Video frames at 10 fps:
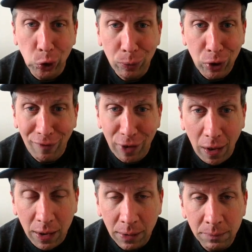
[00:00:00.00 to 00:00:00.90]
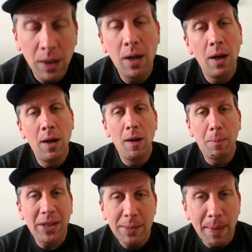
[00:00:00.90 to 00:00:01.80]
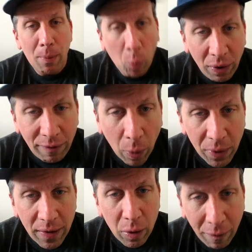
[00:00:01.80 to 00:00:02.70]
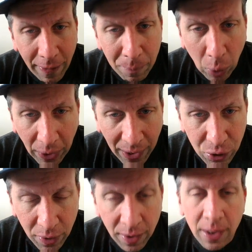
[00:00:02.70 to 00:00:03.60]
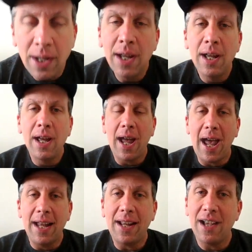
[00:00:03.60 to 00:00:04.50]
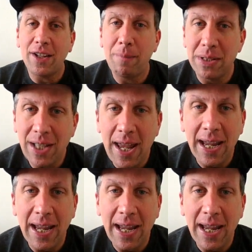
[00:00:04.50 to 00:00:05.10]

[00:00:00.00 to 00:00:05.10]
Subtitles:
tough luck. But these people will vote in the November election. And as I've been saying,